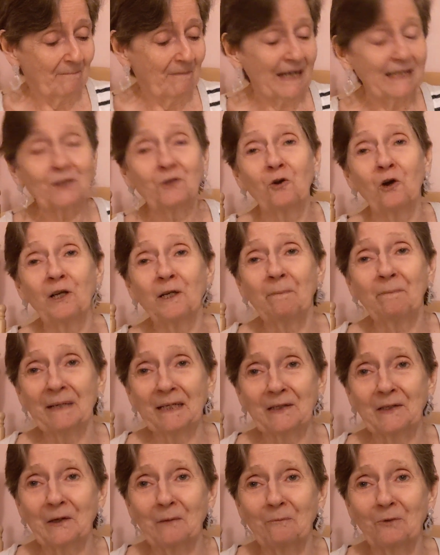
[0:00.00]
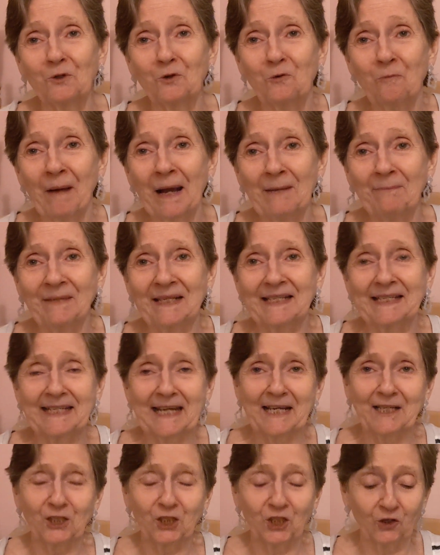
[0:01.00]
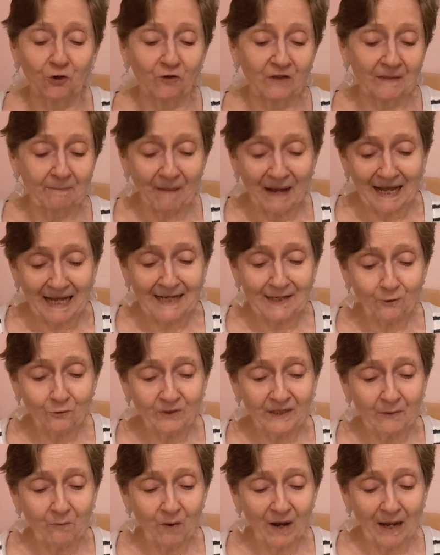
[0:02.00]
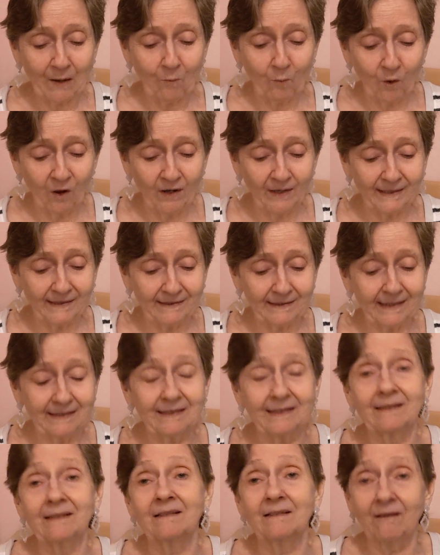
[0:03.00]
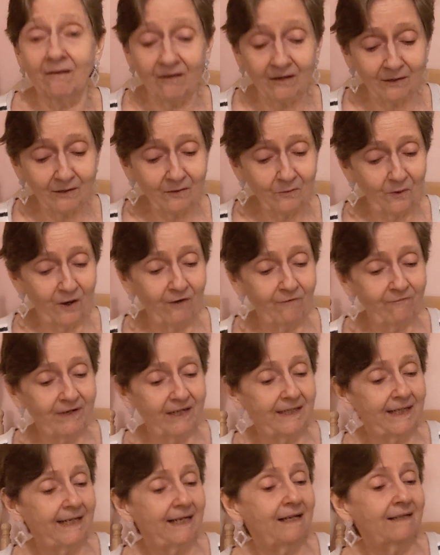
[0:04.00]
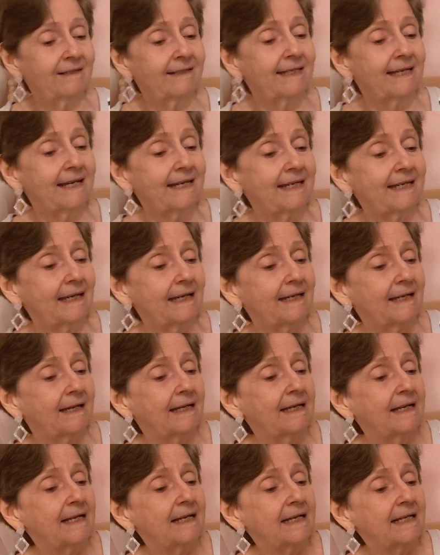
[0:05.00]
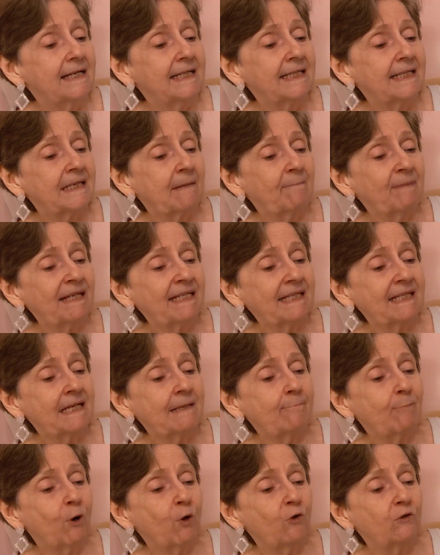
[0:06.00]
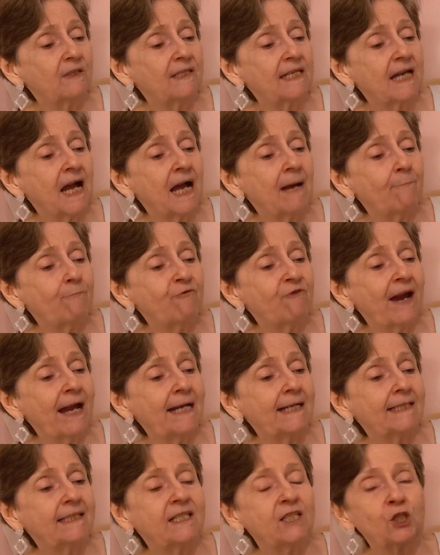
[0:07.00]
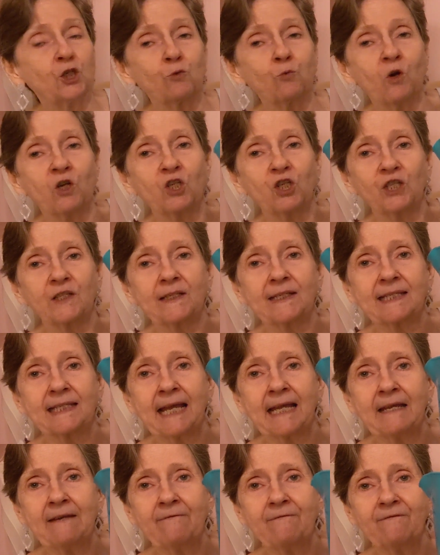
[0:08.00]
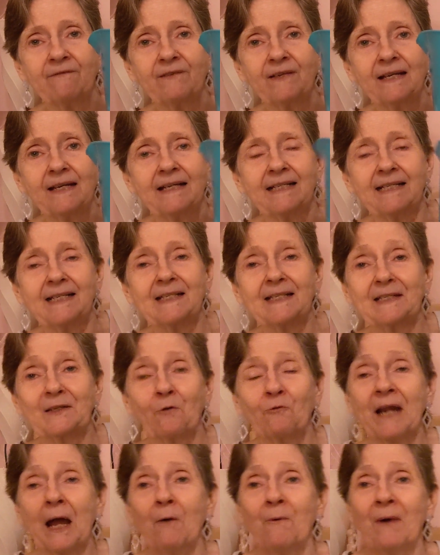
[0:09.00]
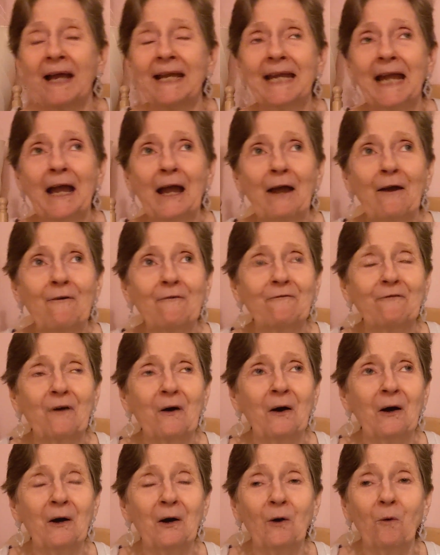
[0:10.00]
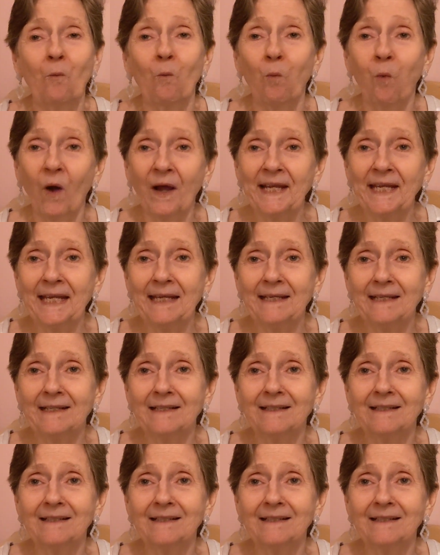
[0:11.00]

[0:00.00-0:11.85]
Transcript: My daughter picked up two by mistake. She goes, Ma, I only want one. I says, oh, all right, I'll take it. It's a mixing bowl, top rack dishwasher safe. So now I have uh, white